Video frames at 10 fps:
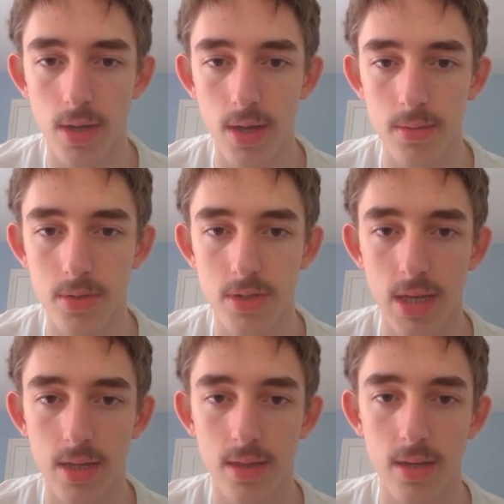Yeah, I'm just
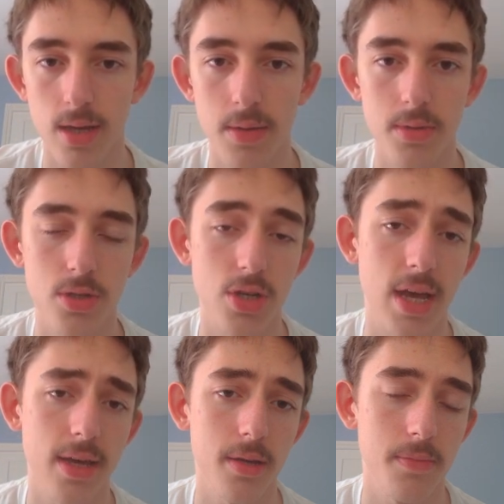taking the knight with
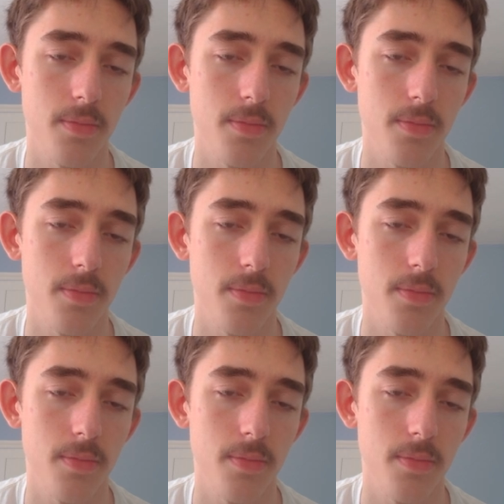check.